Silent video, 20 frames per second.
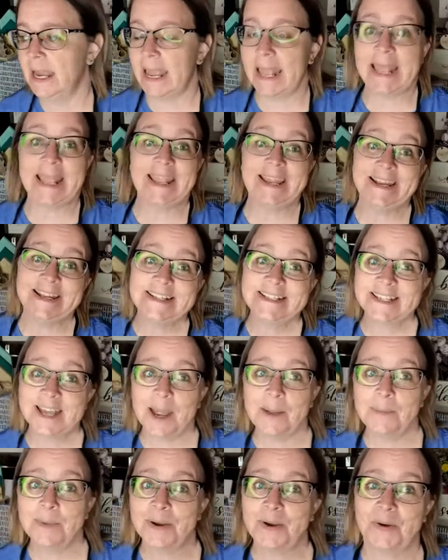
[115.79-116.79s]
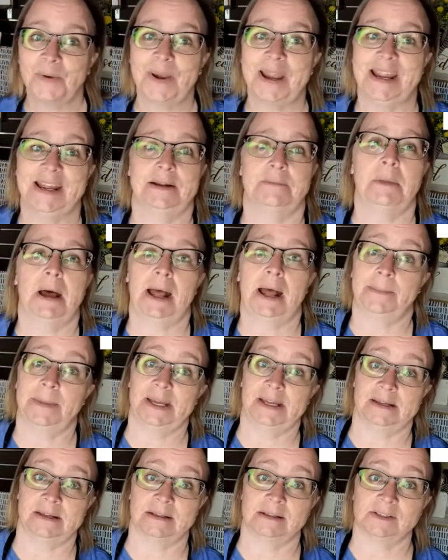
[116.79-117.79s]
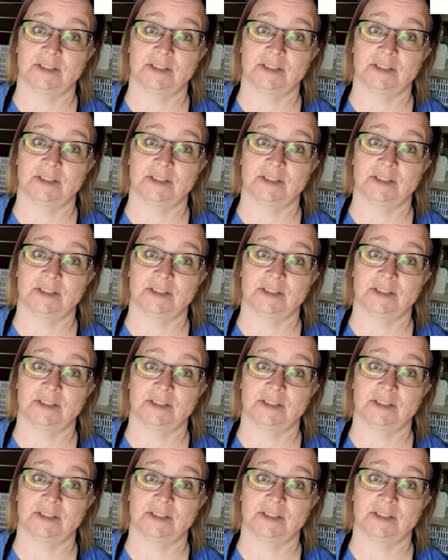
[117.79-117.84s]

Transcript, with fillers: And I'm a grandmama.